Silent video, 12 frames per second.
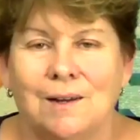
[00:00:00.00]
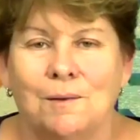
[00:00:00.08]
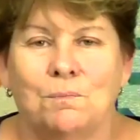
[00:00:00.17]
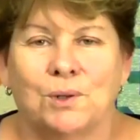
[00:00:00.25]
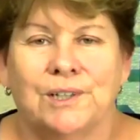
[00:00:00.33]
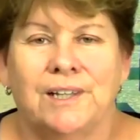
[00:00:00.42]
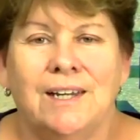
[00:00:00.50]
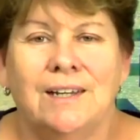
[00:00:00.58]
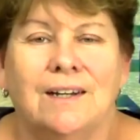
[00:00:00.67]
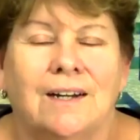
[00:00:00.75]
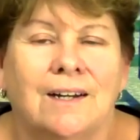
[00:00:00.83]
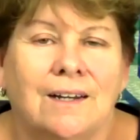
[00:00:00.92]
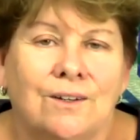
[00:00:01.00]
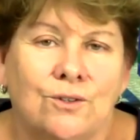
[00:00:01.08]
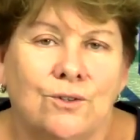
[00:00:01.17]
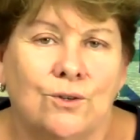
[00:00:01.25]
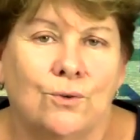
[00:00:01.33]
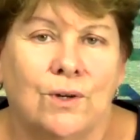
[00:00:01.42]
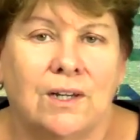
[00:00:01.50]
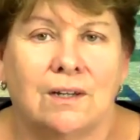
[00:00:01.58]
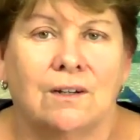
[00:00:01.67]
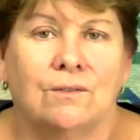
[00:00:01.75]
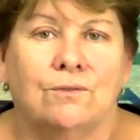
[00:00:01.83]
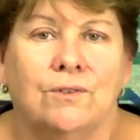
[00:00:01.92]
I plan on doing
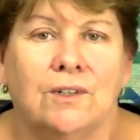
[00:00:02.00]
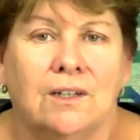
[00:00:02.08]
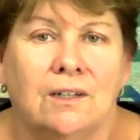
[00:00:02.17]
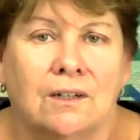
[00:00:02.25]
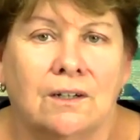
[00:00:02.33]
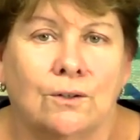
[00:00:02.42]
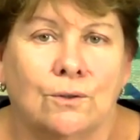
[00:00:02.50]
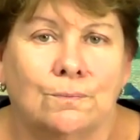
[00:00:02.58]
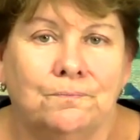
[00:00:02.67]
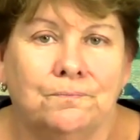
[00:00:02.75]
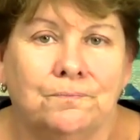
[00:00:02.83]
a video